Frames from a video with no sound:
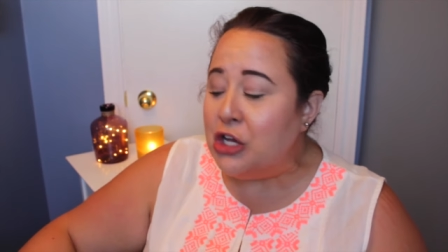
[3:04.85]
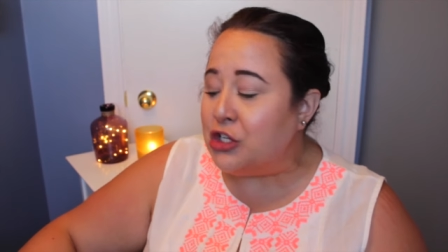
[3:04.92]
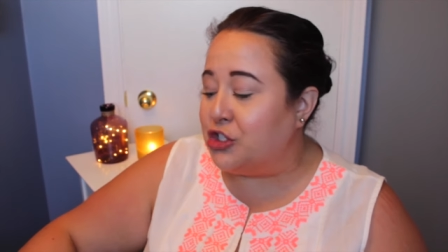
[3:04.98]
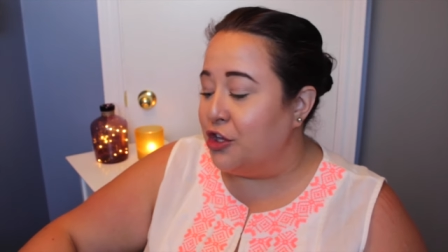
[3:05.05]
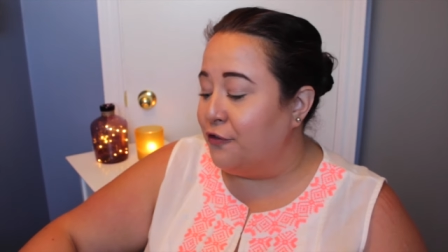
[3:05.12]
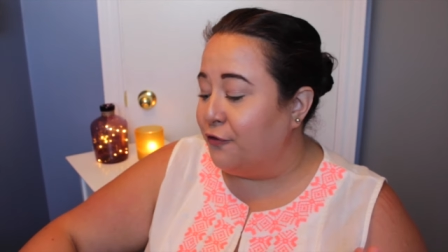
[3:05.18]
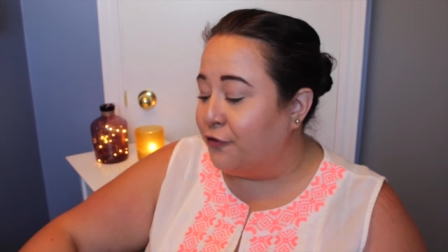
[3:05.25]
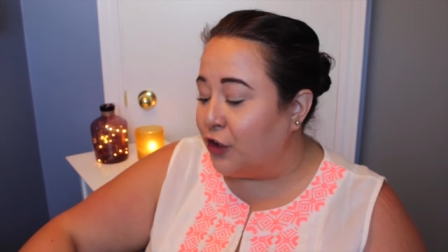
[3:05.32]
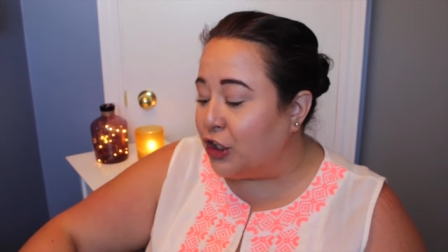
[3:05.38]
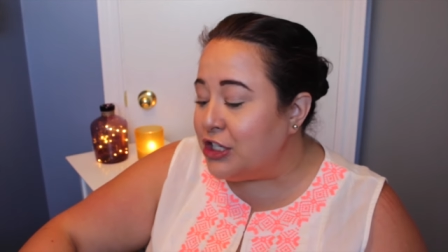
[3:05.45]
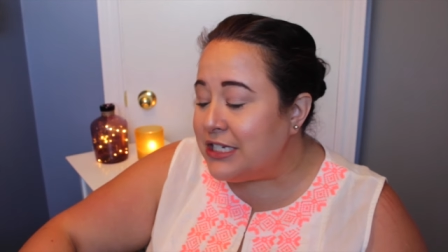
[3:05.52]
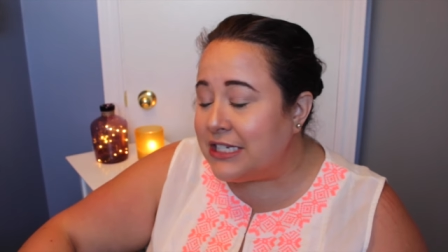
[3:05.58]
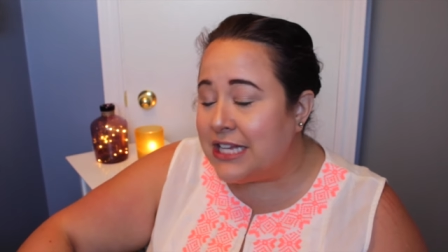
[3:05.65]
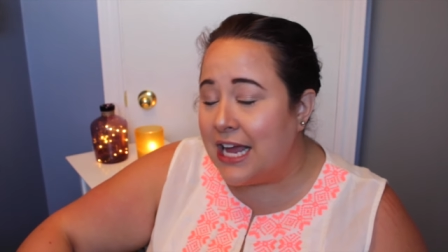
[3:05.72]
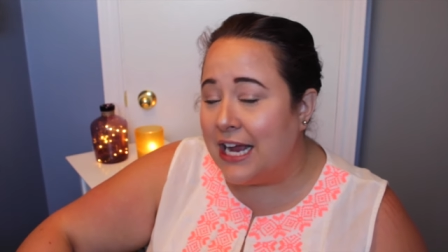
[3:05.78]
So the
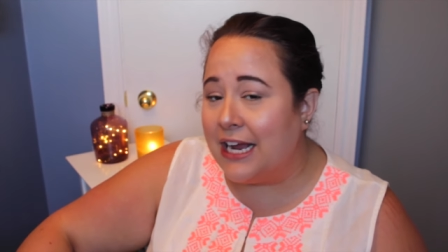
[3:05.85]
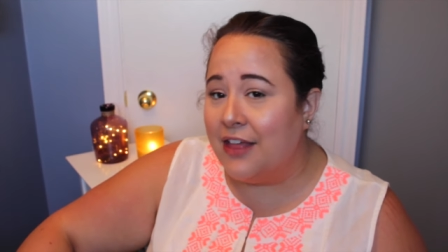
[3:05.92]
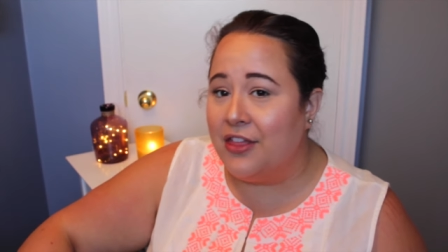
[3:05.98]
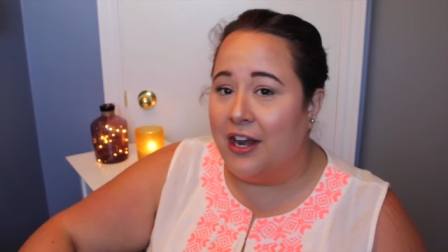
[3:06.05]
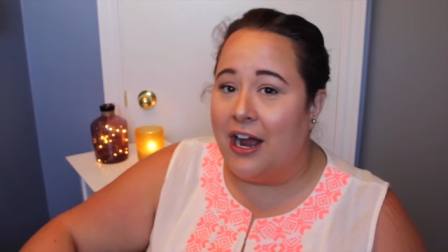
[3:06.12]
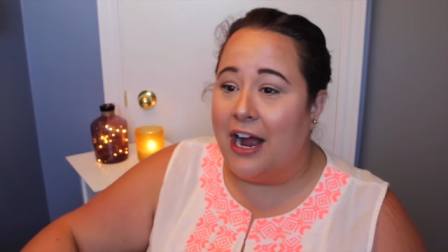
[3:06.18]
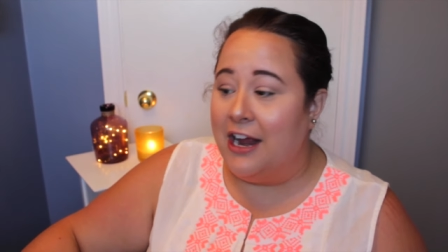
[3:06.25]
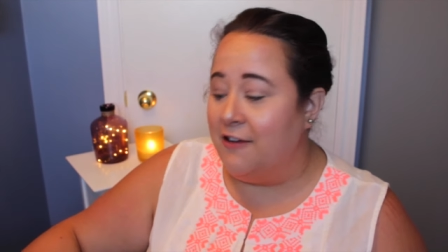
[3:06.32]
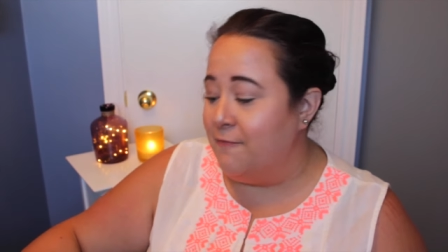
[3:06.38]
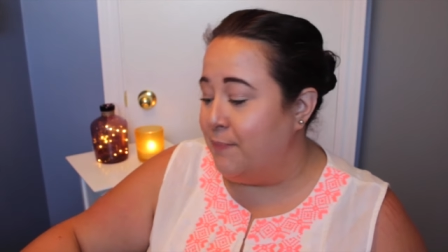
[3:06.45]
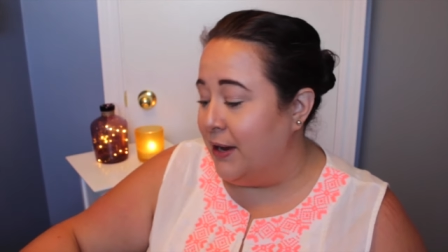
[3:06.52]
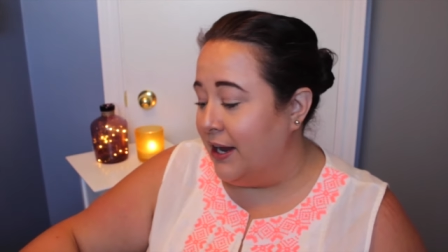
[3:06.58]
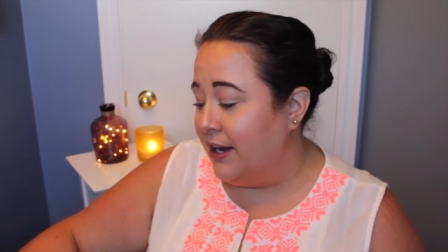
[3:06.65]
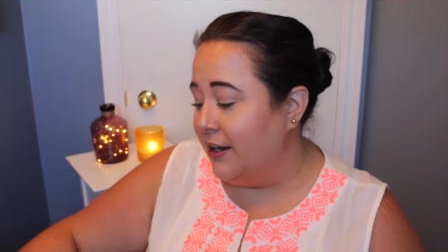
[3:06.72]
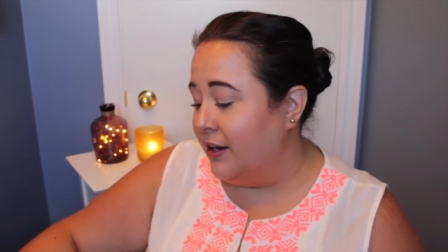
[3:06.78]
first thing that I've
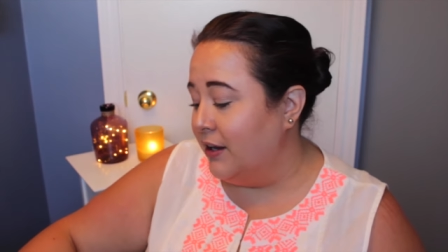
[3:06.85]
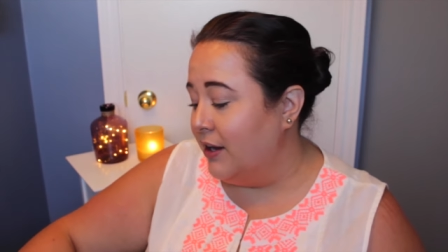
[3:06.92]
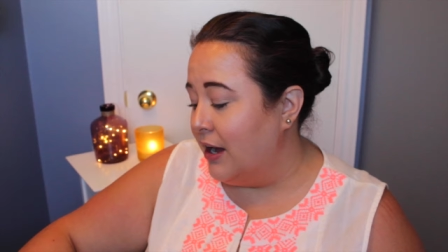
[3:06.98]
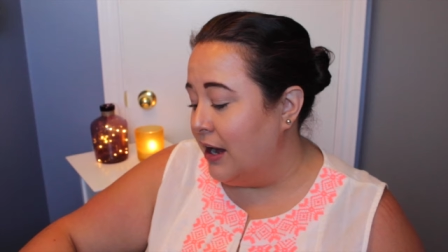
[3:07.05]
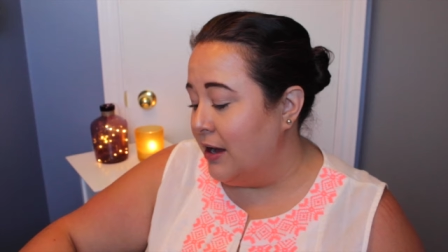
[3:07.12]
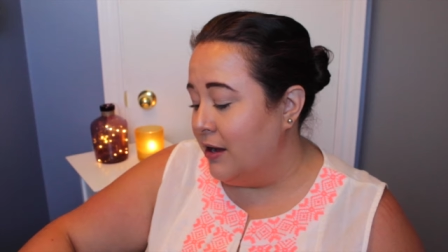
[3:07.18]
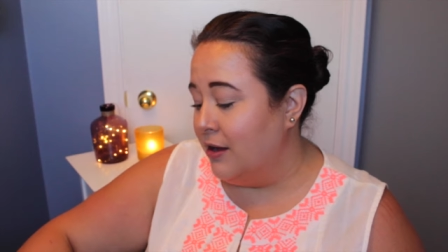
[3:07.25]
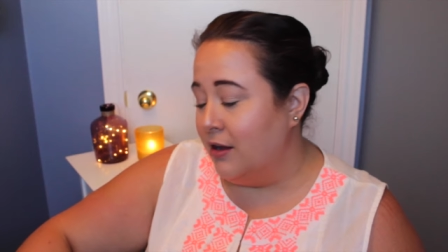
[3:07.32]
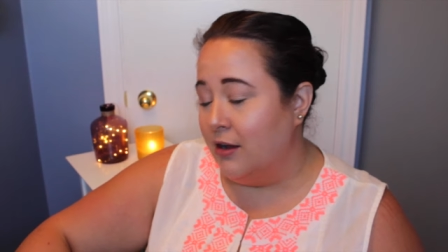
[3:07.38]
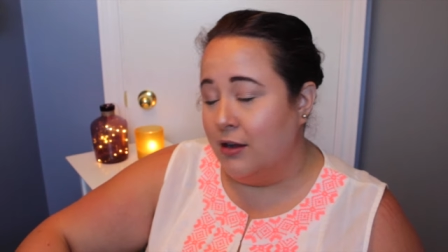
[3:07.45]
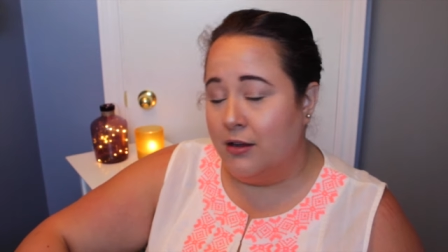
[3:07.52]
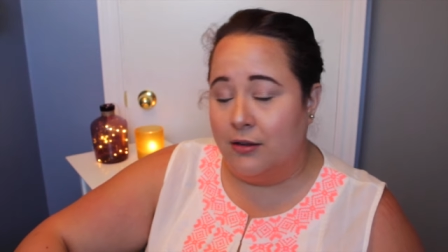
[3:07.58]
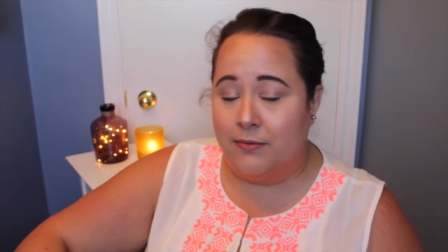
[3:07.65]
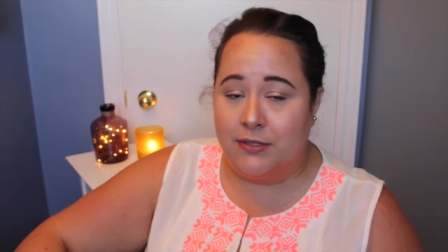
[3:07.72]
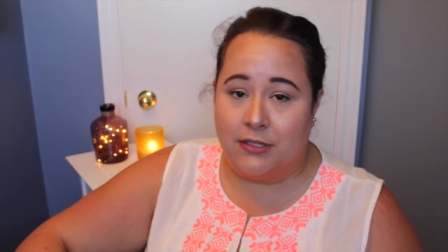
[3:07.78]
been
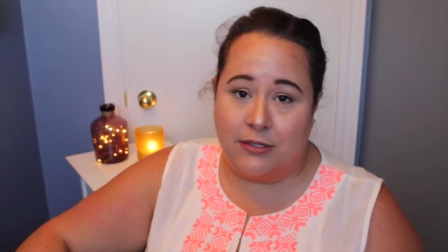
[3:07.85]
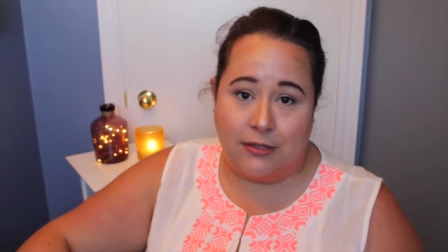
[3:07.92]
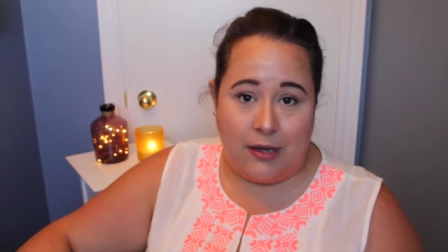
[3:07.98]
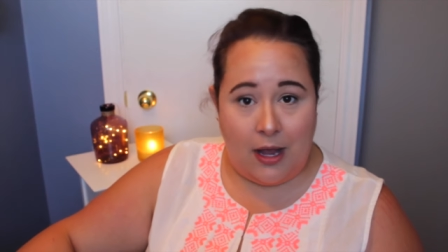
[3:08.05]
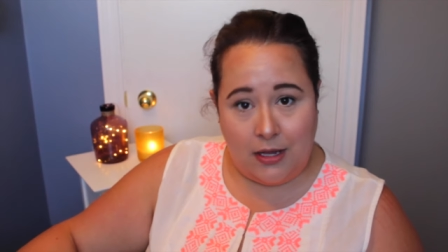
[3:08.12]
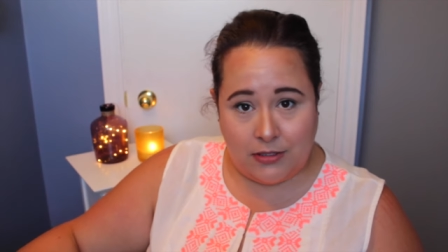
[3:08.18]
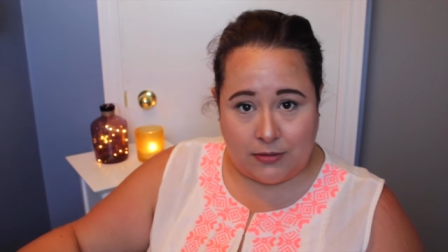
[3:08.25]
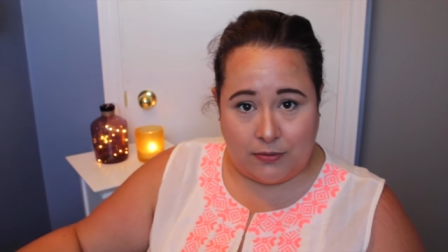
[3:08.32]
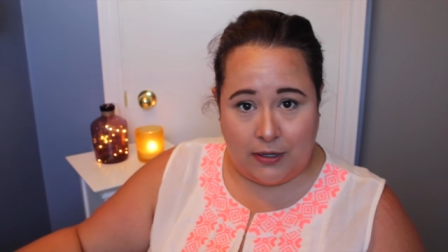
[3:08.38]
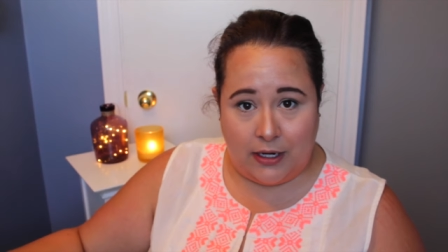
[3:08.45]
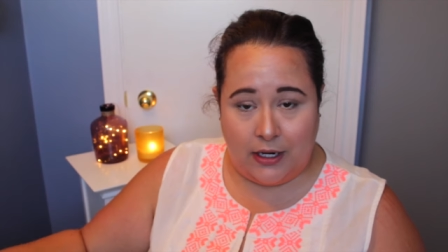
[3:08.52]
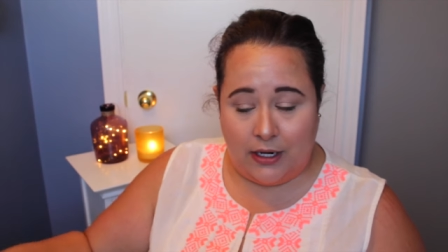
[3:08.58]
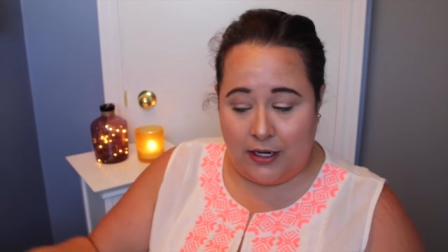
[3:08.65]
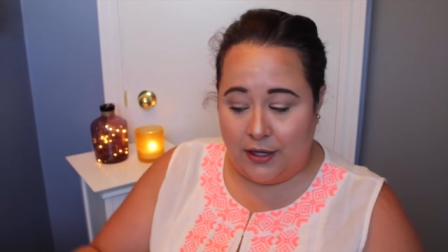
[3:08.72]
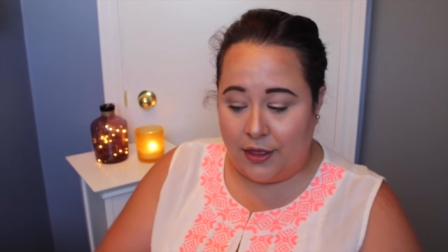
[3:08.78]
obsessed
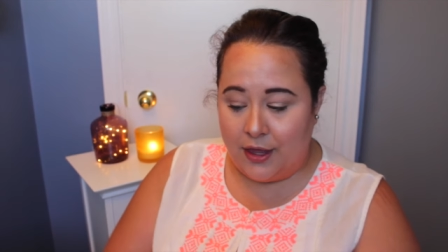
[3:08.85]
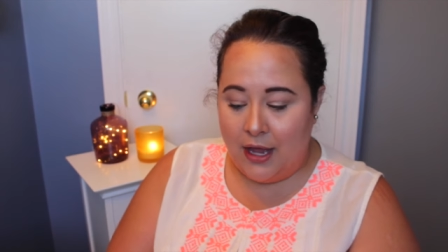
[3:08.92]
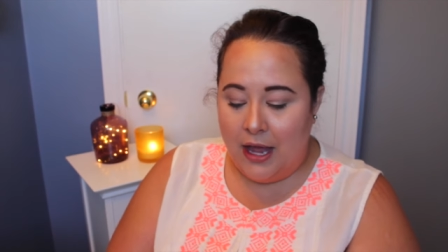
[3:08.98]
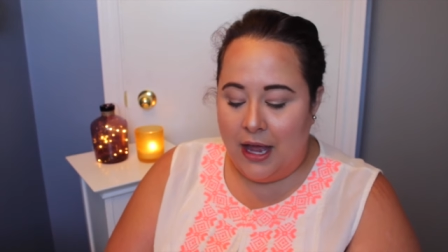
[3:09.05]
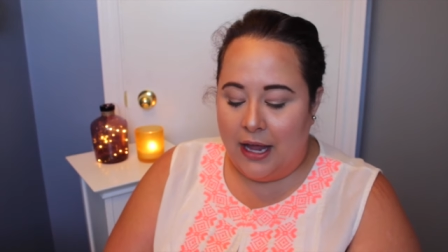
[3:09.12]
with